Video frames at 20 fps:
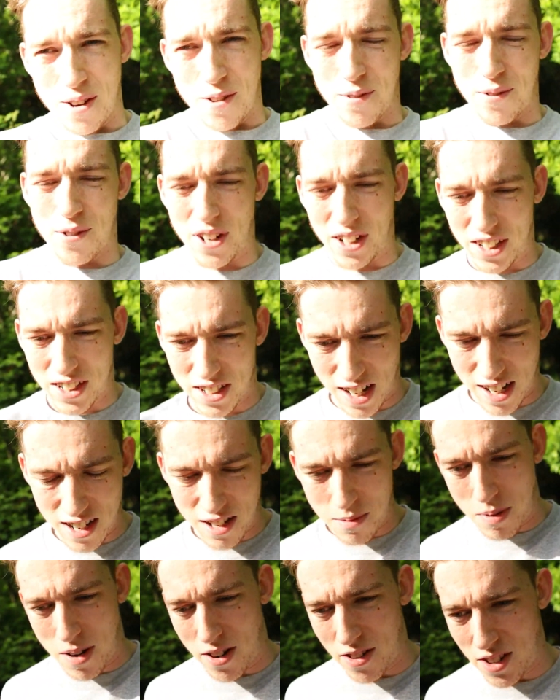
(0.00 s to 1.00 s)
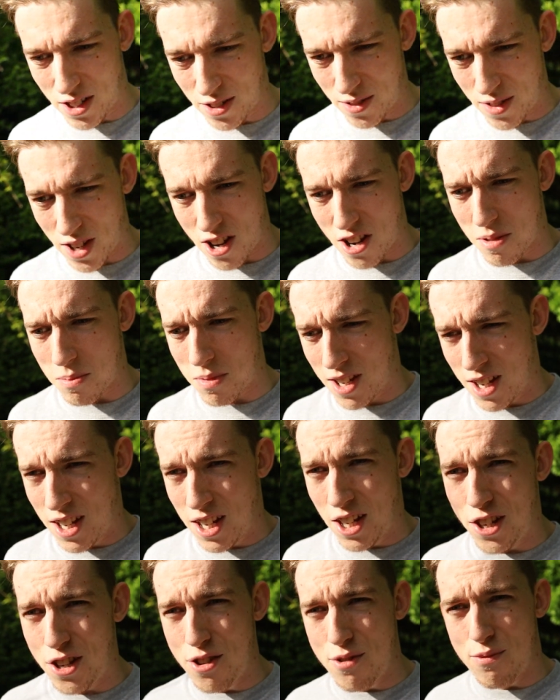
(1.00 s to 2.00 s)
for an extended period of time.
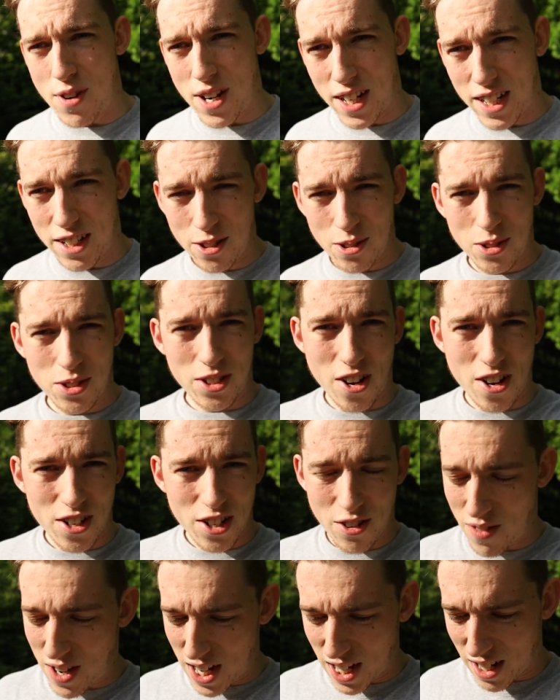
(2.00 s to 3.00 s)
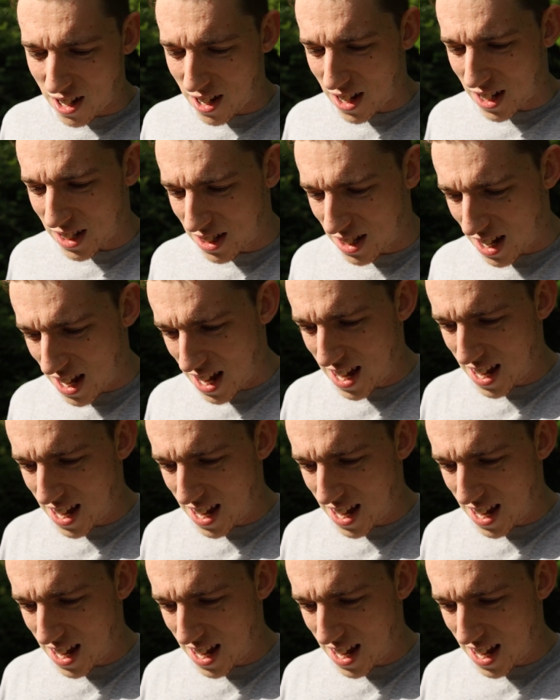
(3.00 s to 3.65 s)
You really do start to realise